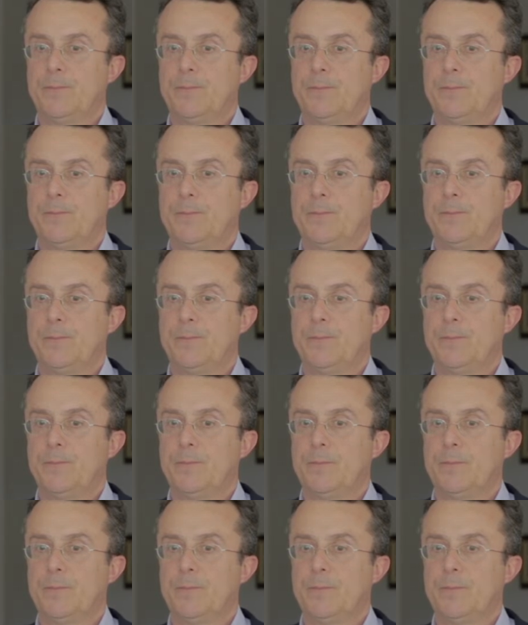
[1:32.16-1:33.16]

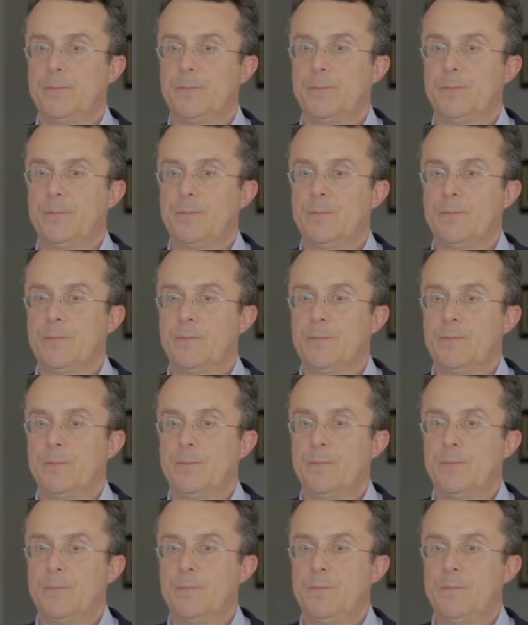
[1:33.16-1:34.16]

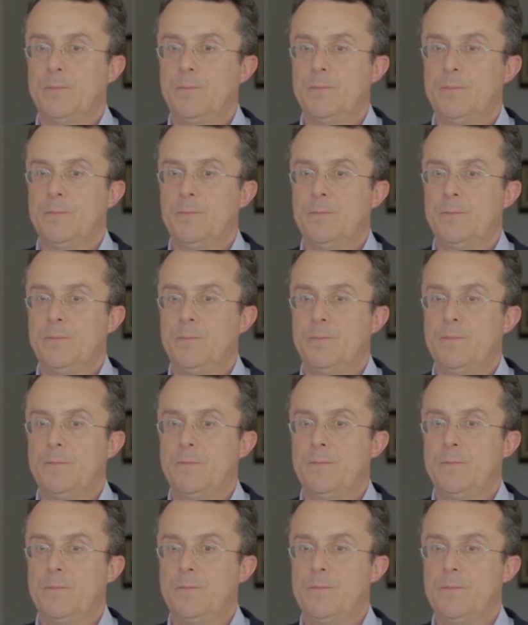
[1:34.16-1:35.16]

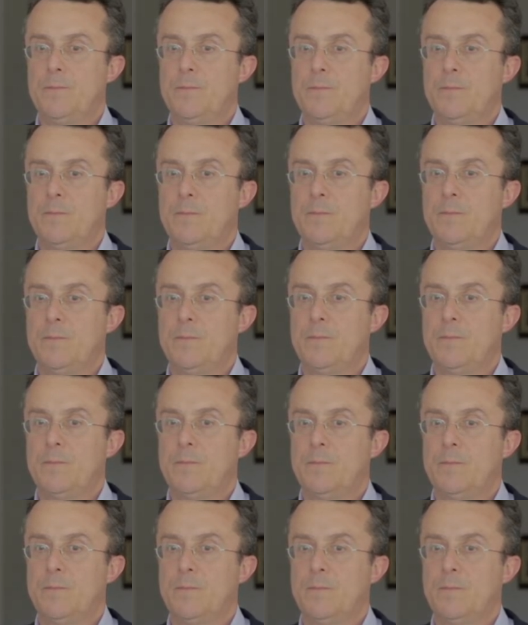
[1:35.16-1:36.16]

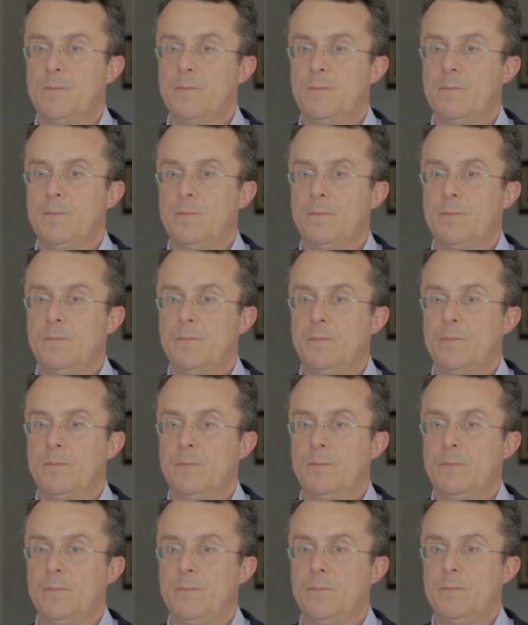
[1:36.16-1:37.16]

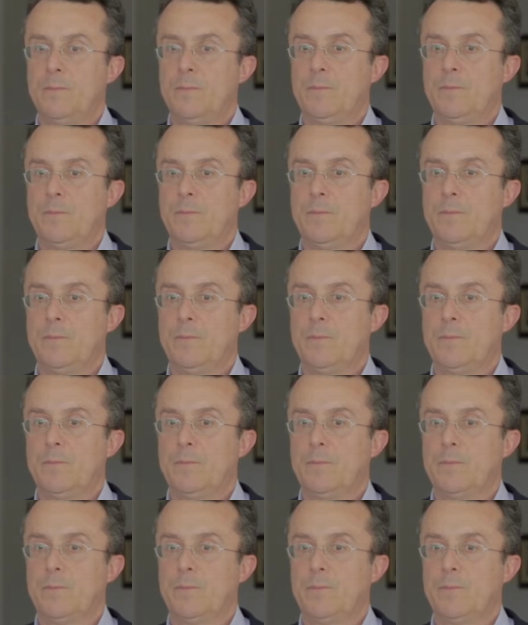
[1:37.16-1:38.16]

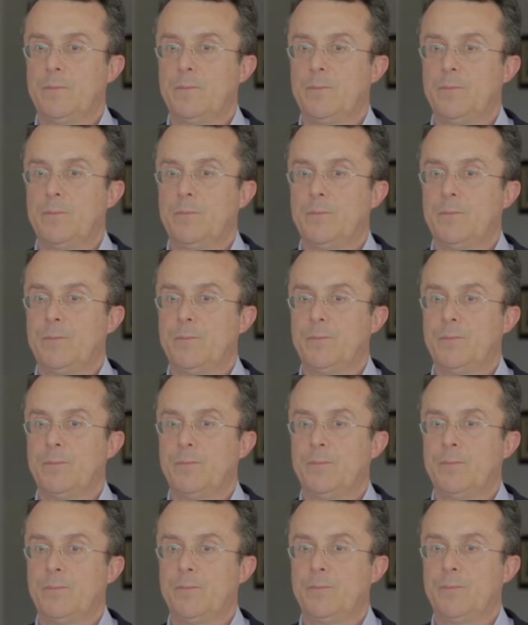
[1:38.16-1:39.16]

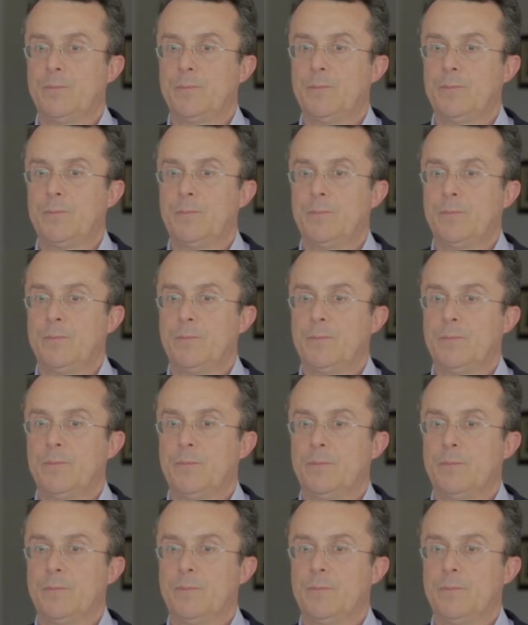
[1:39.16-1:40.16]
(silent)